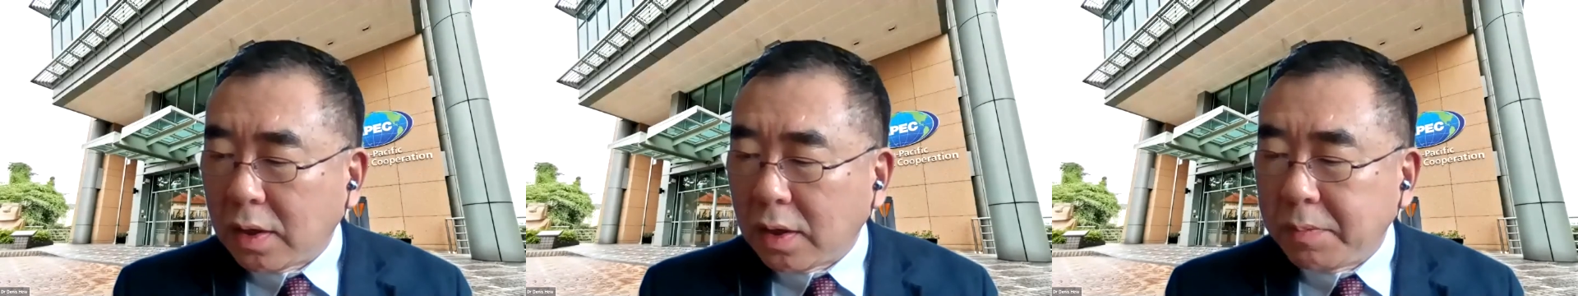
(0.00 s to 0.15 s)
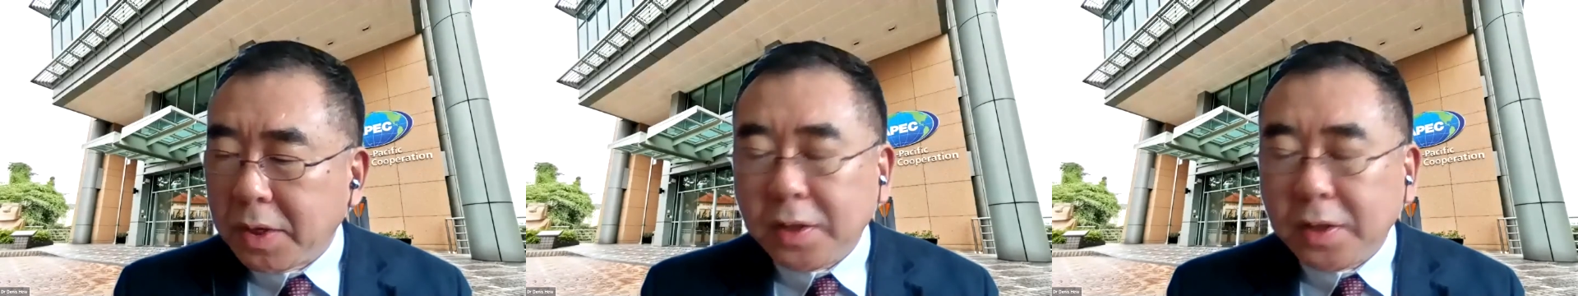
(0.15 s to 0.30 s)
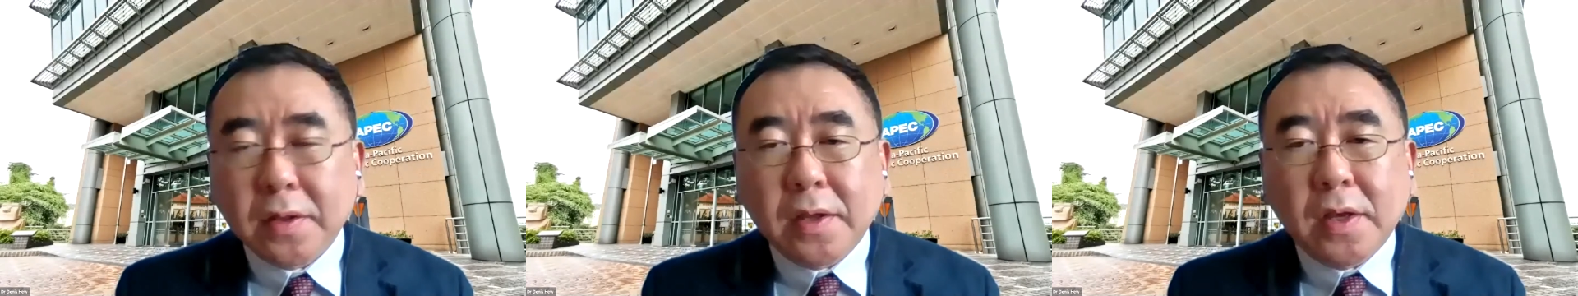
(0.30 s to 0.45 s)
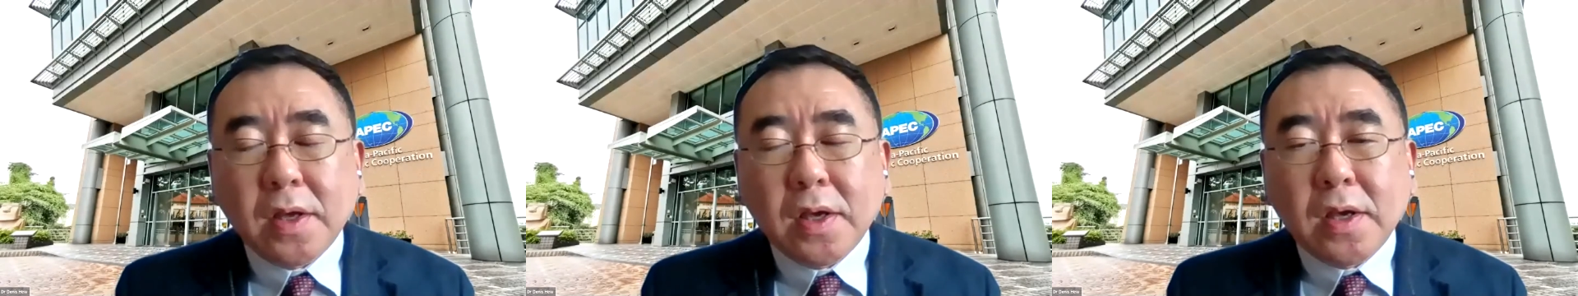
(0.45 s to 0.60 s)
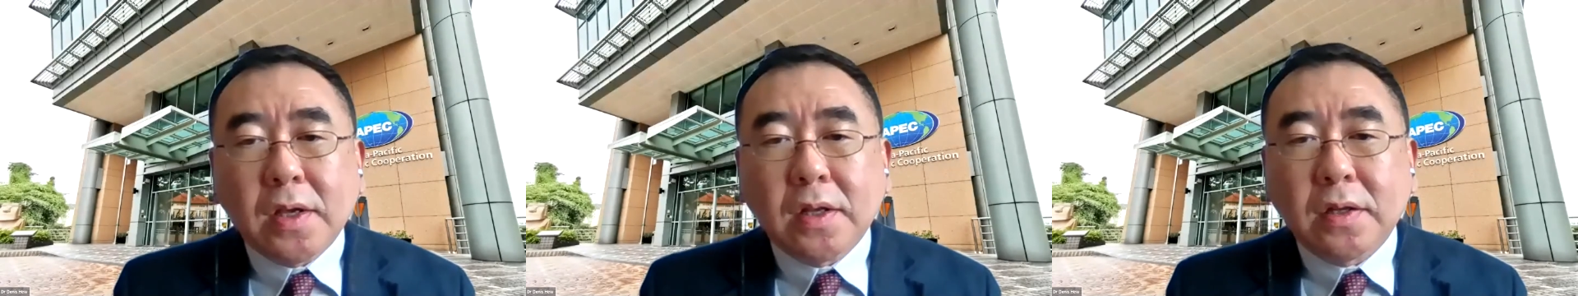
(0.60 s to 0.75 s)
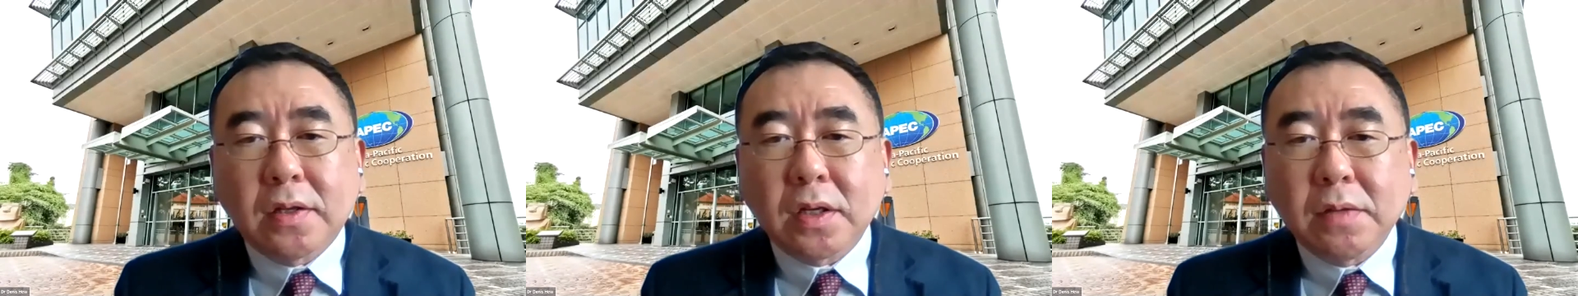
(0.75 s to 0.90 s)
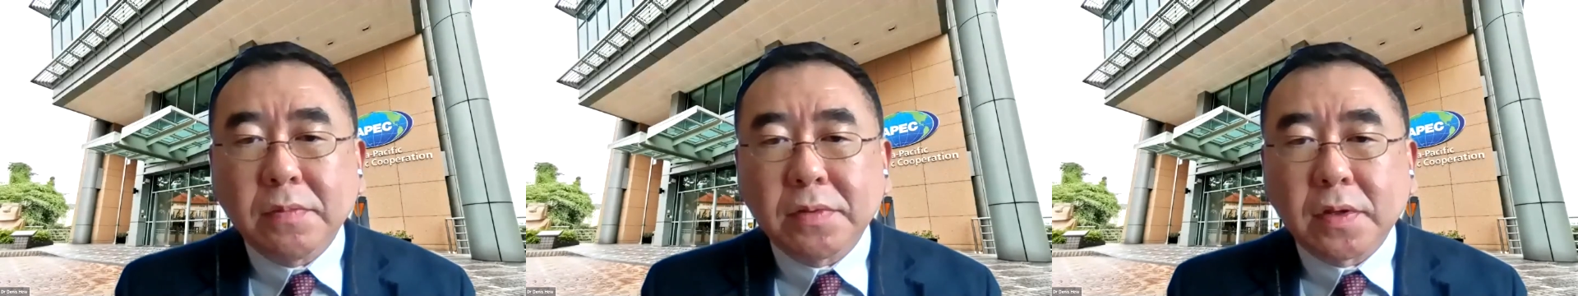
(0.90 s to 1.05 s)
I mean, in
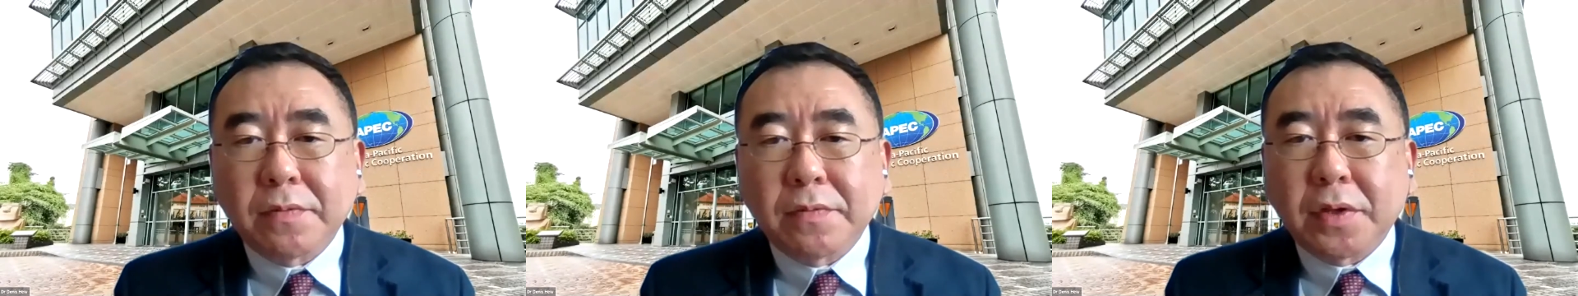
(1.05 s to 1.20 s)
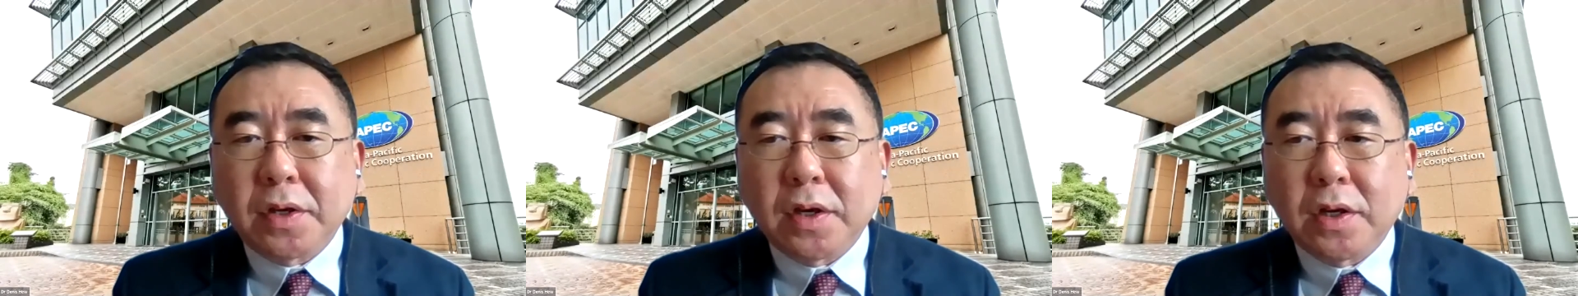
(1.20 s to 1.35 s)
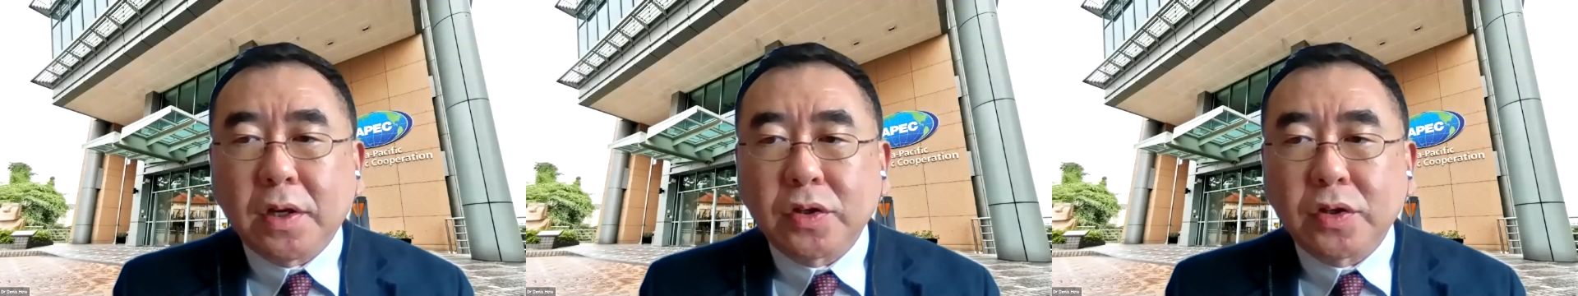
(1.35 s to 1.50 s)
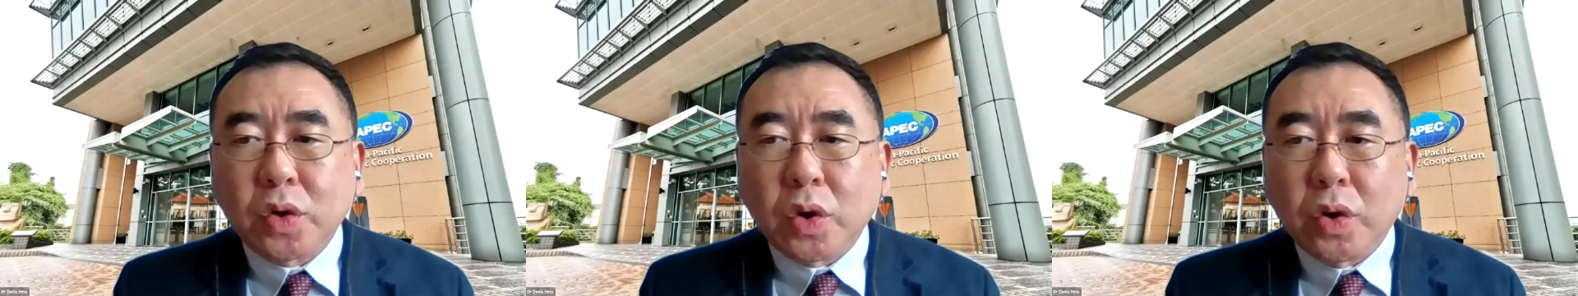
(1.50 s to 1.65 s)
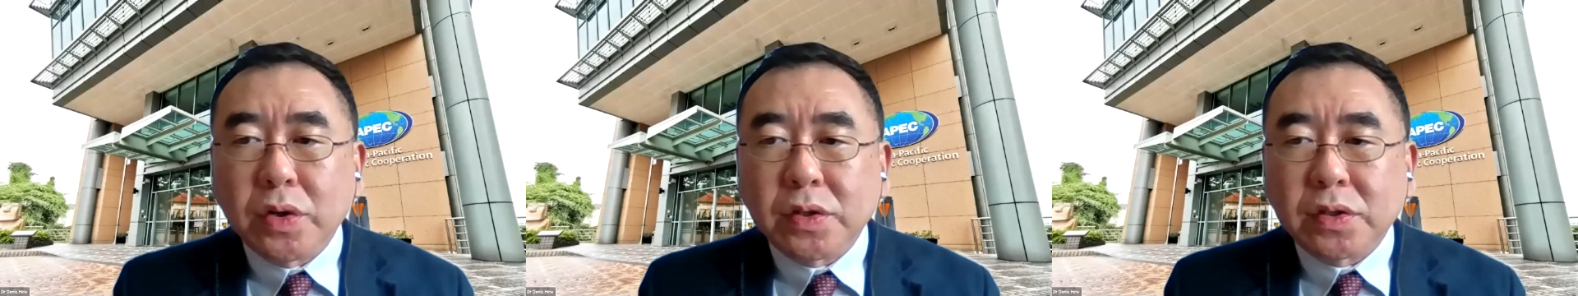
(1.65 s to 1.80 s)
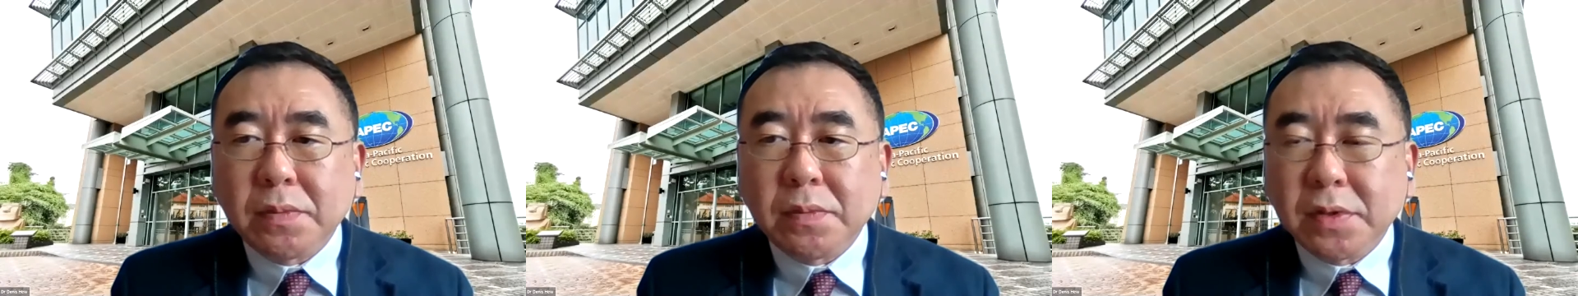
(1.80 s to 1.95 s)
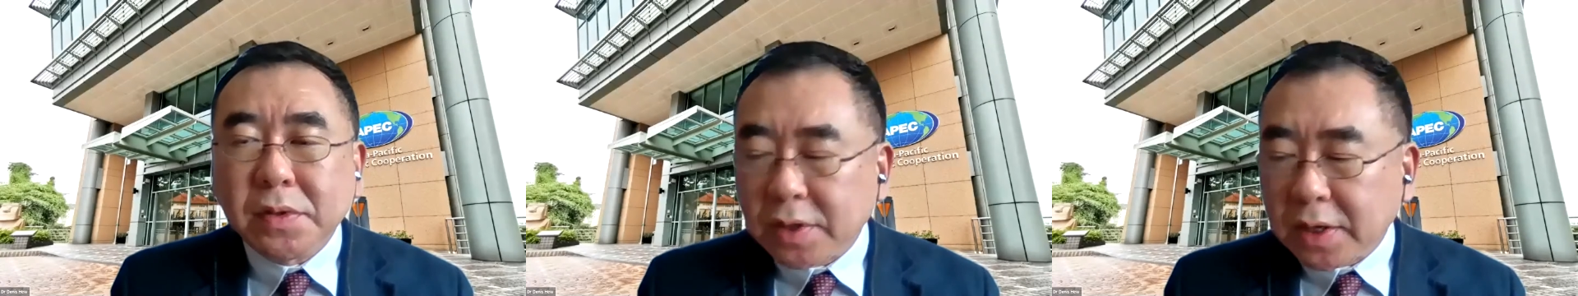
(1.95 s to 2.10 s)
terms of the
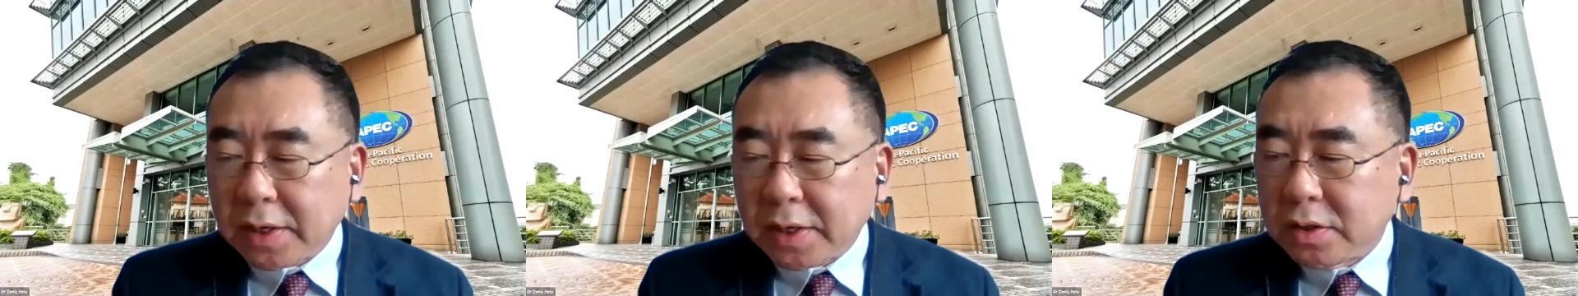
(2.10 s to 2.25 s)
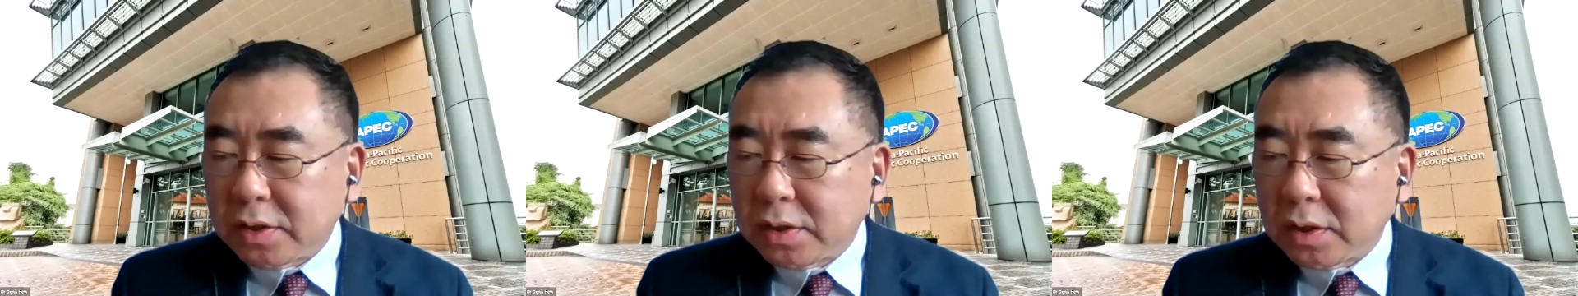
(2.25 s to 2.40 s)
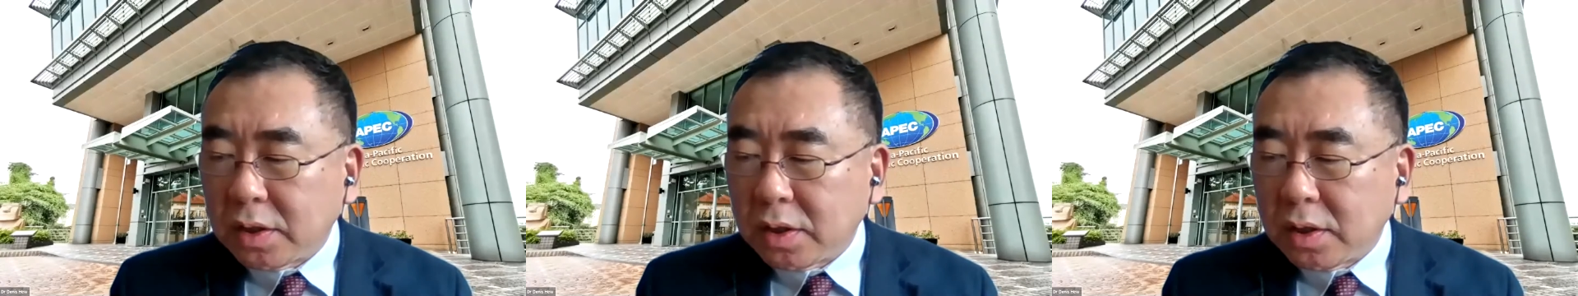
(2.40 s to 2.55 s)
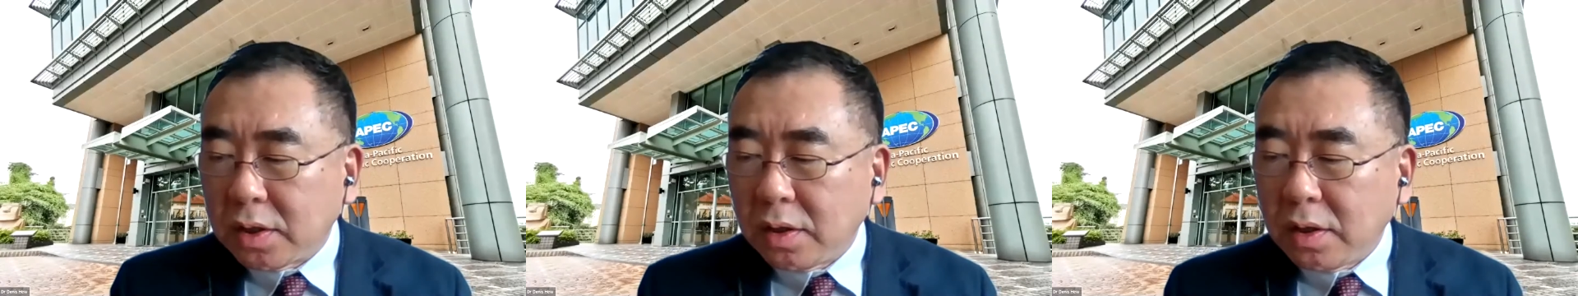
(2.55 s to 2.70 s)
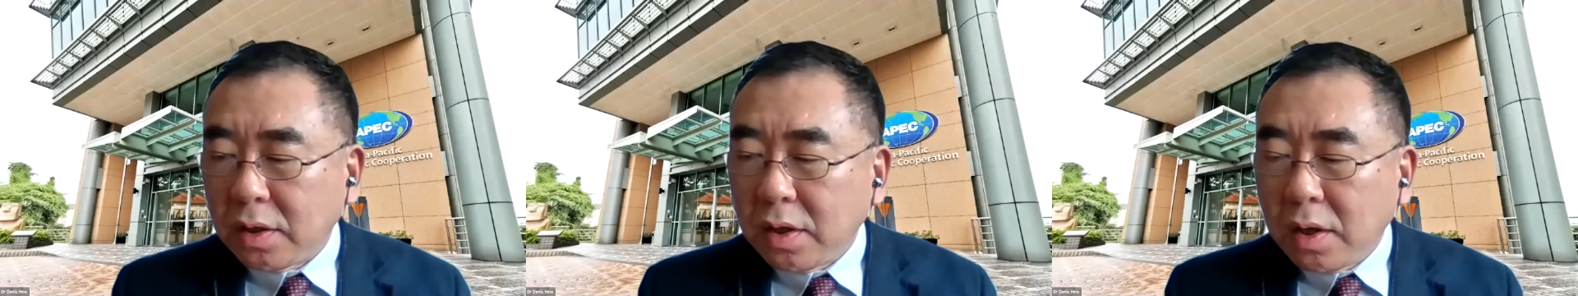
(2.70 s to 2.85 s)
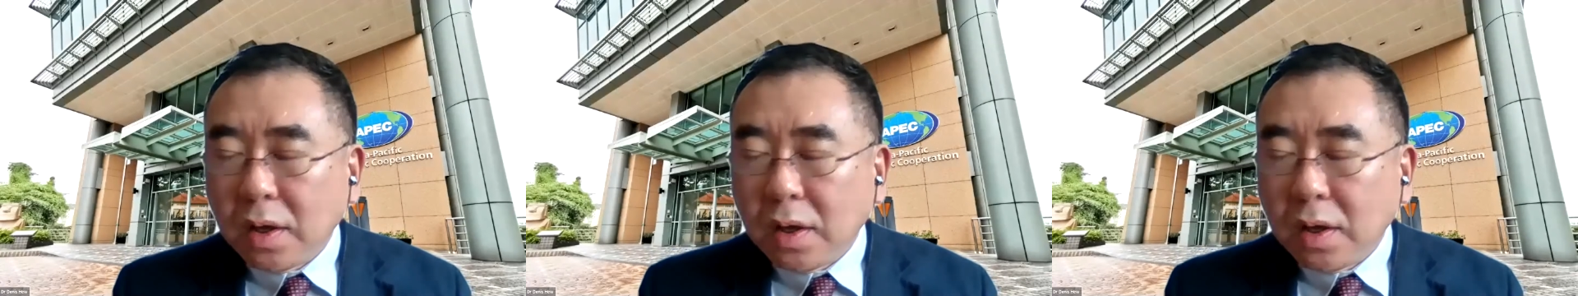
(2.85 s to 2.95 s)
tourism sector,